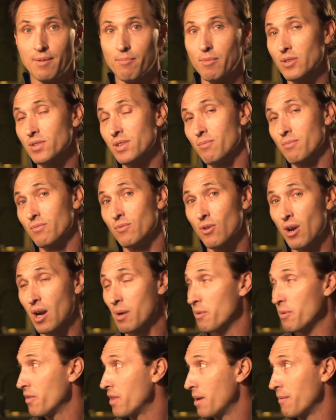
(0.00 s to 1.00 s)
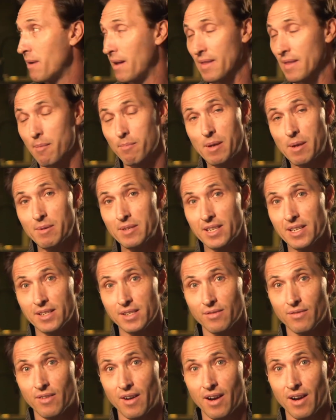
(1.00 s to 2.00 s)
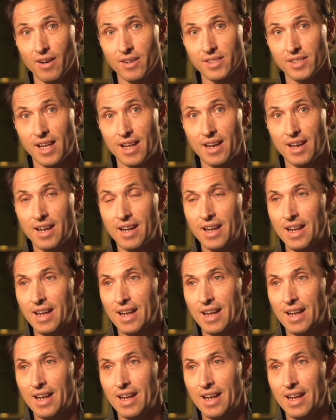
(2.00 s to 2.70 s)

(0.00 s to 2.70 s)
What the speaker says: The most incredible thing about that beam intensifier is that